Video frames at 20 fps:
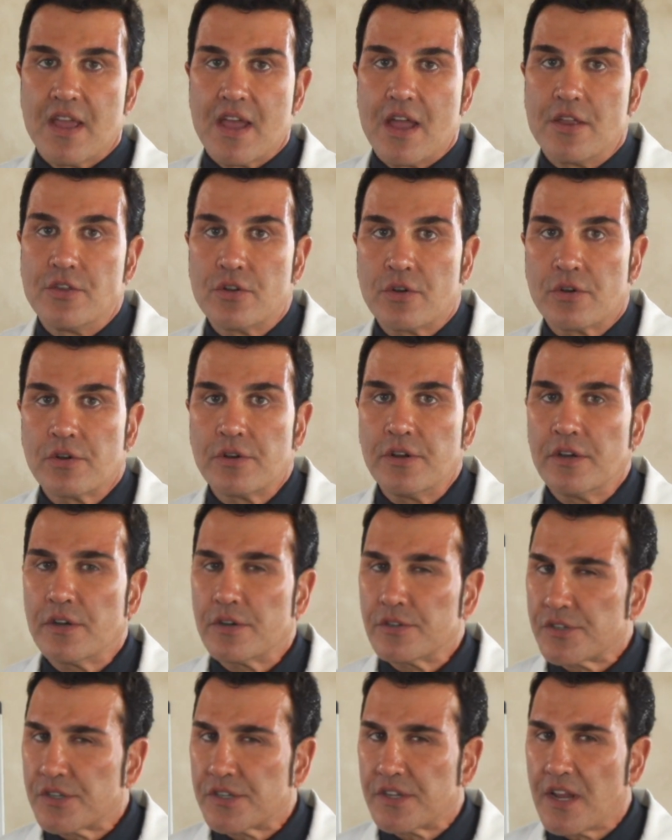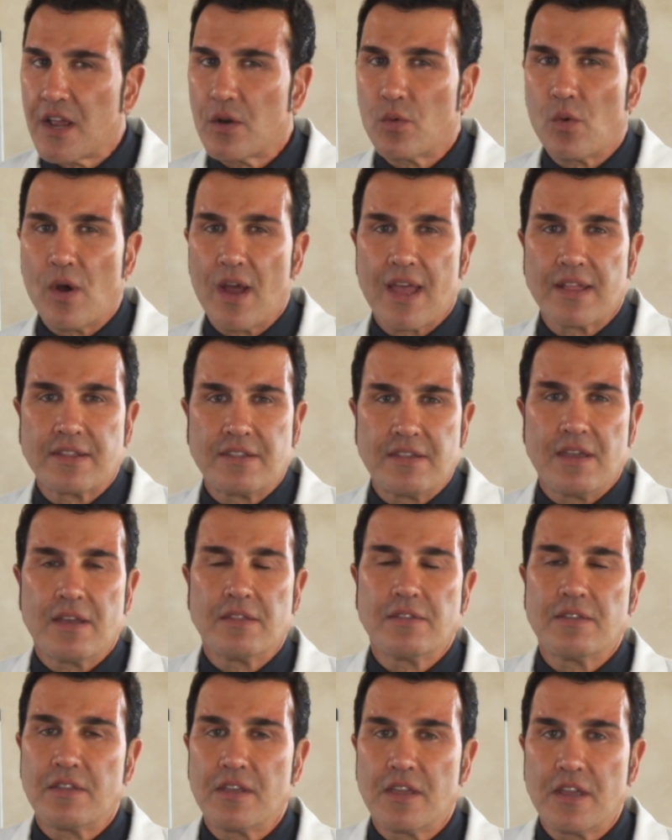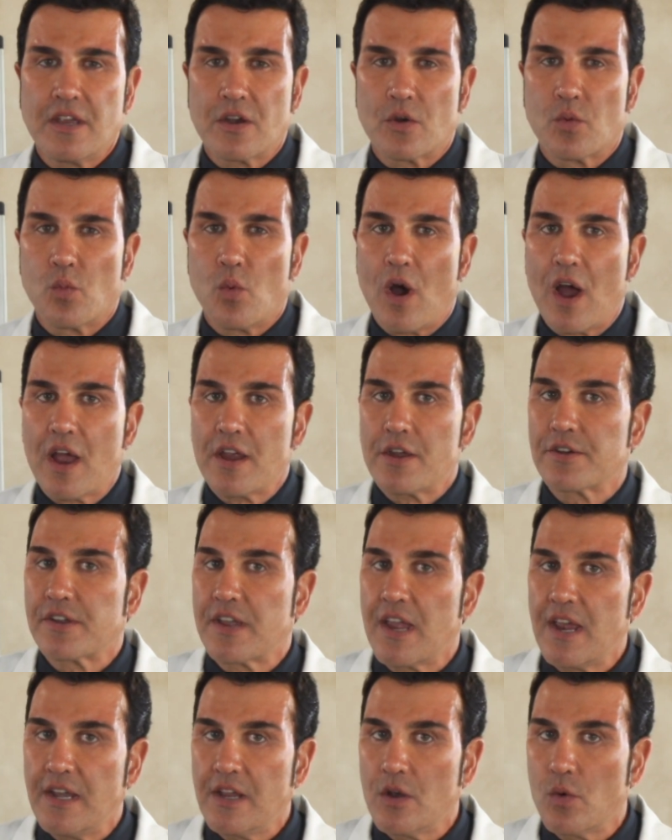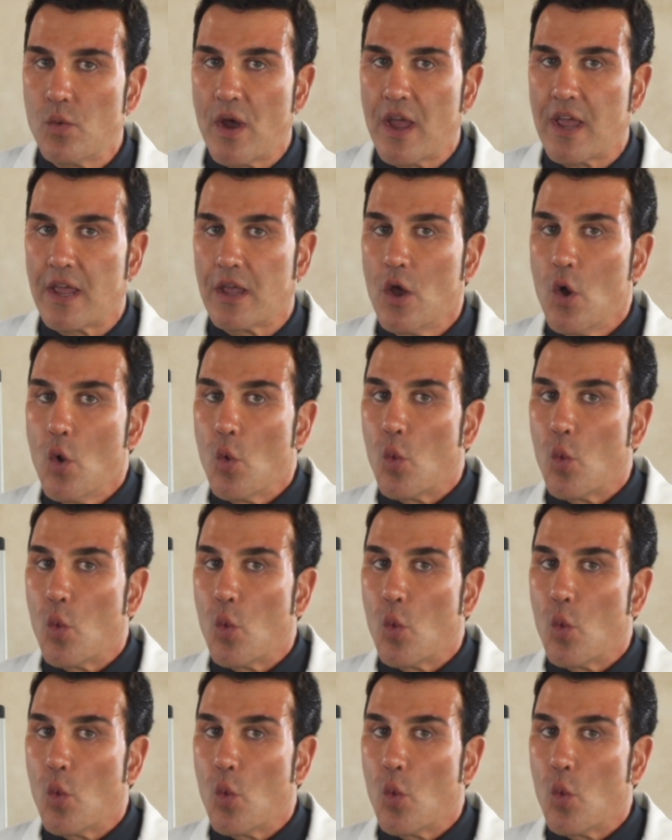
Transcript: and you don't understand why at the end of the year, why you're gaining weight,